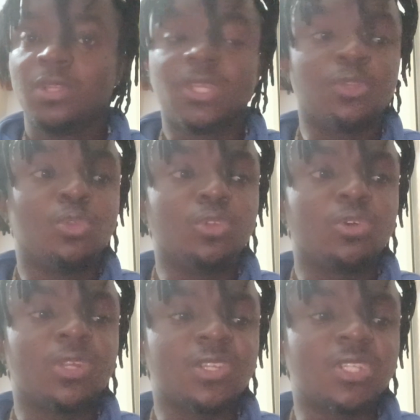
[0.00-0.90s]
They
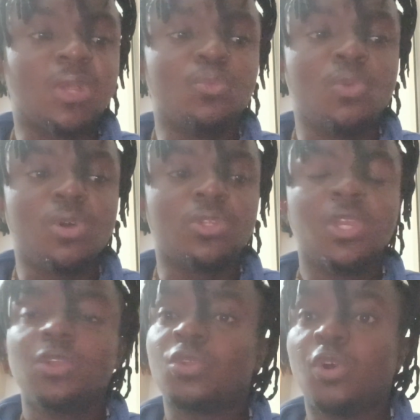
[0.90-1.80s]
don't understand what
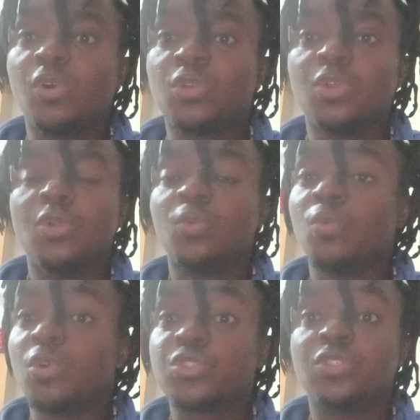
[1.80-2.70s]
God
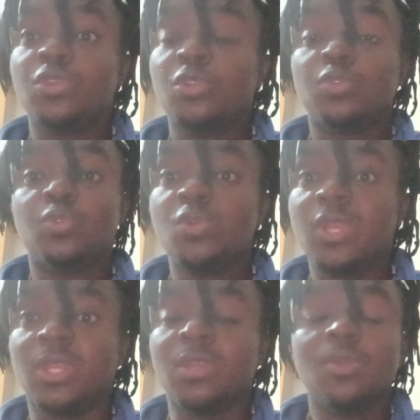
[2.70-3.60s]
was
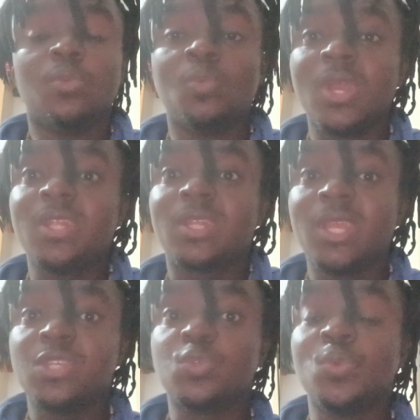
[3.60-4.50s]
doing when
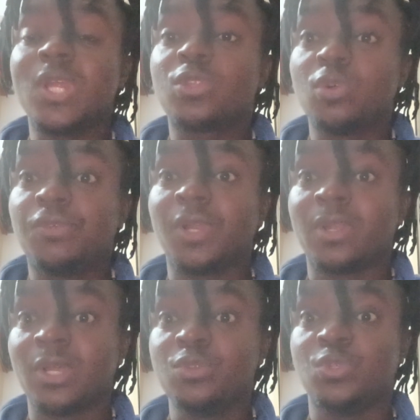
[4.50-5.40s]
things were tough
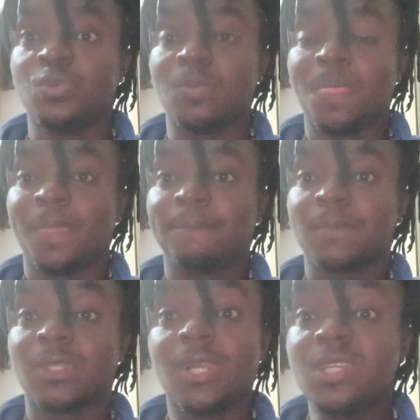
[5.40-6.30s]
around you.
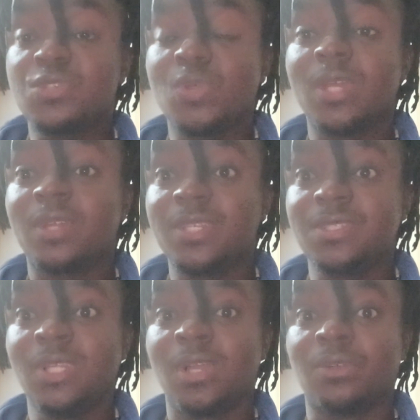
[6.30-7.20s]
That is why
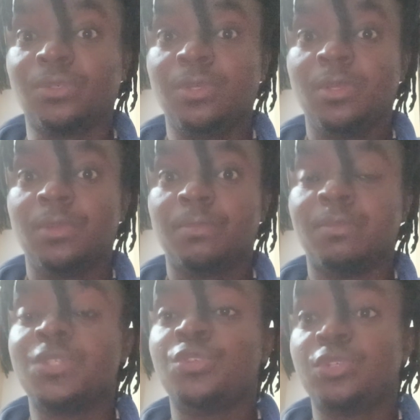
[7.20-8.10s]
right now,
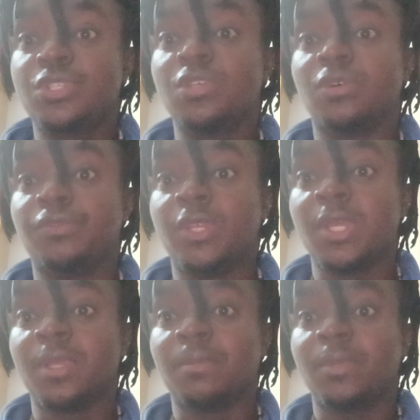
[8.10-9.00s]
majority of
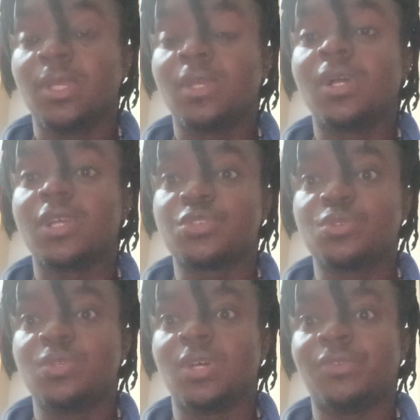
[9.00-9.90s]
them are
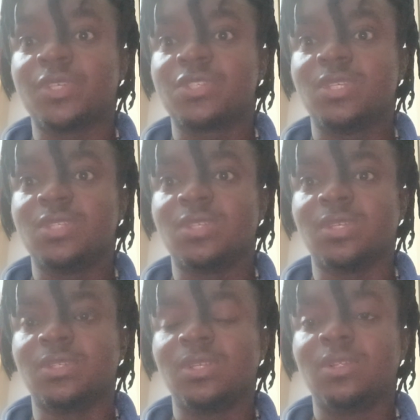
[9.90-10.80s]
so
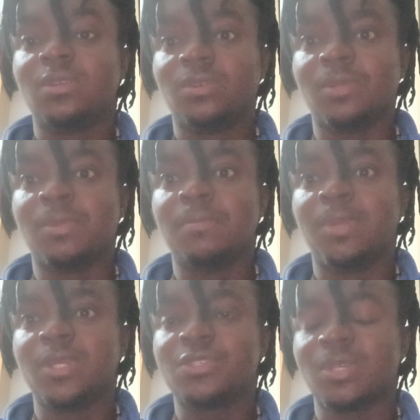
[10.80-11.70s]
devastated. Remain
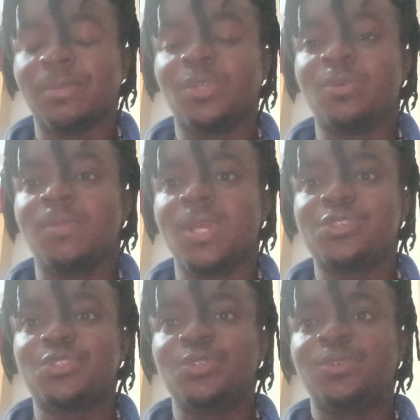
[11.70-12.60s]
blessed, and may God
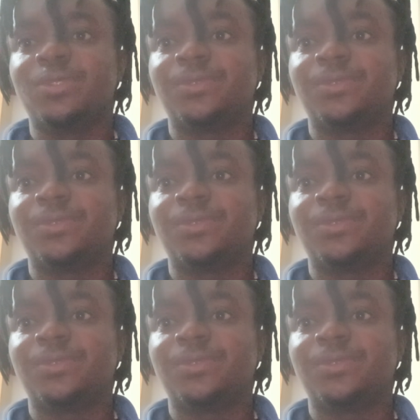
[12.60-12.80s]
bless you.